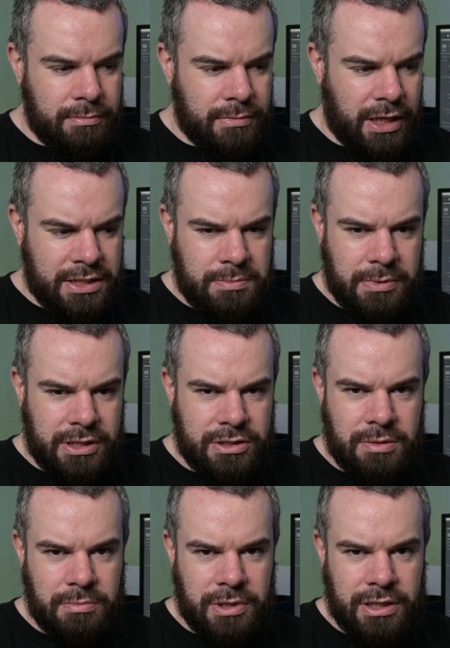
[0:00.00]
explain
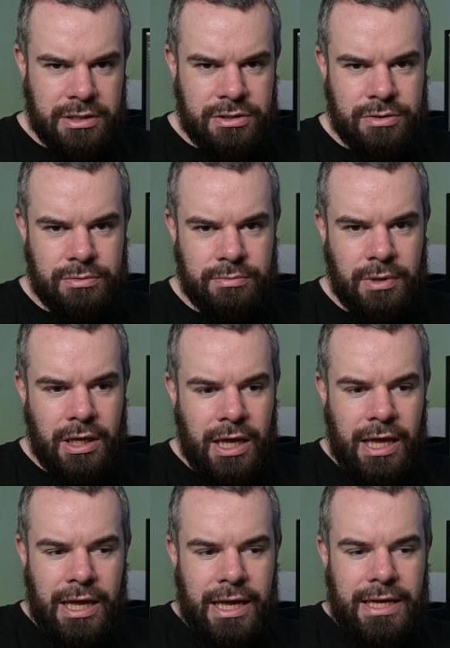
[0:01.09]
some things. So
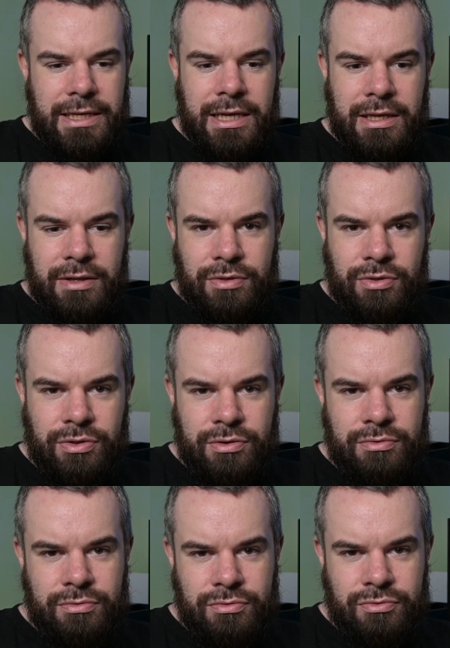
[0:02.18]
yeah, the
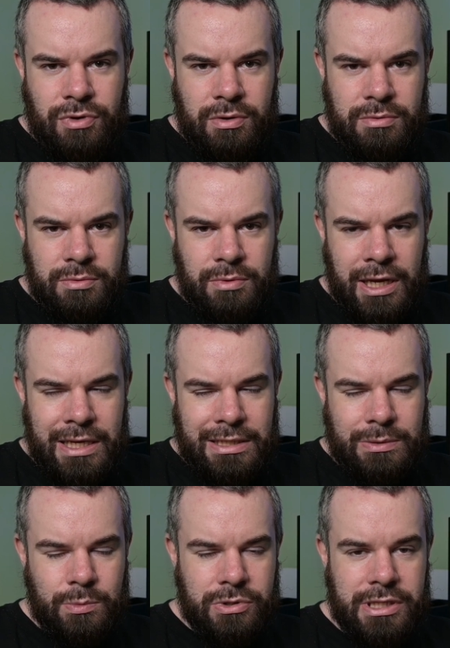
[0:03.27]
drone
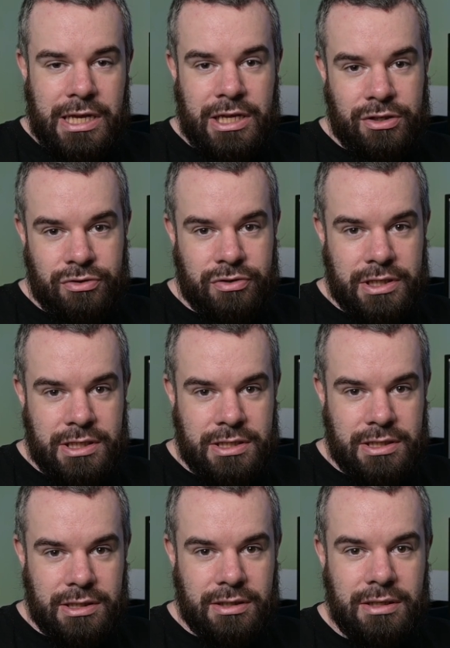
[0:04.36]
was interesting.
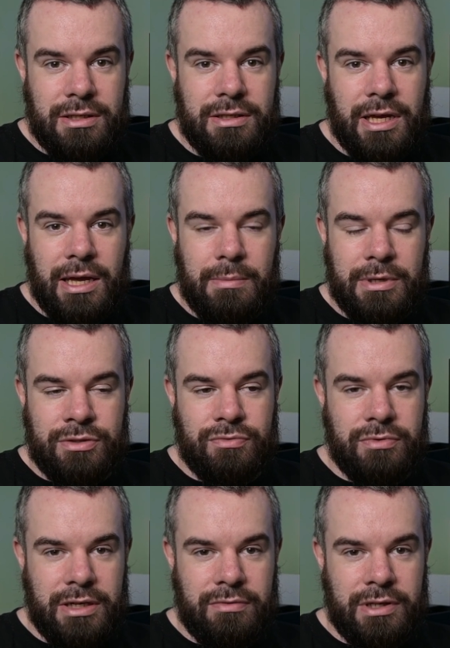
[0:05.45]
It's
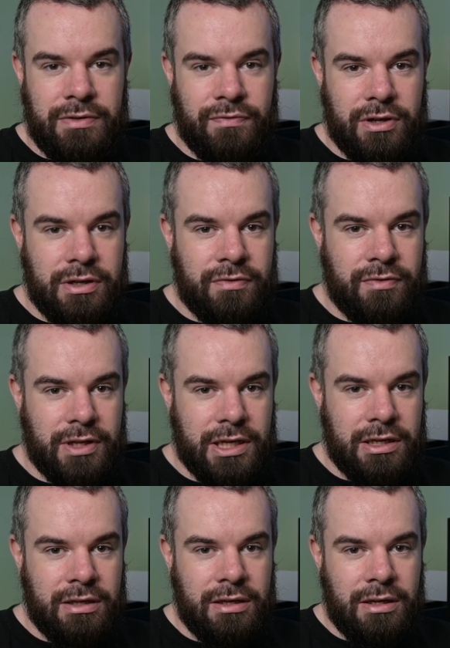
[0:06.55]
really, really fun to fly.
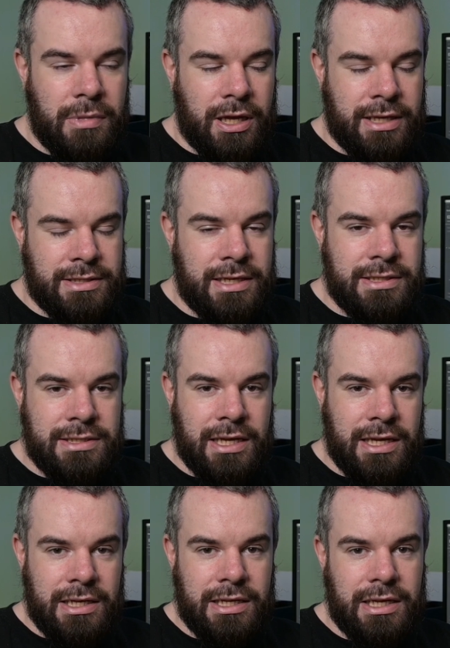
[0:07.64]
As I had
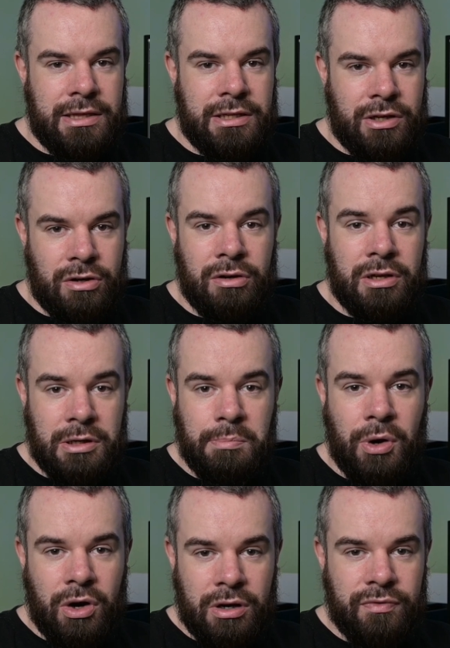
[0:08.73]
said in the earlier
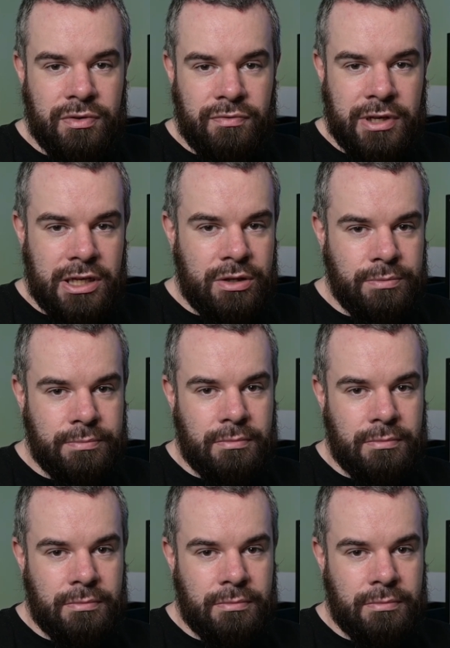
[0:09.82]
part of the video,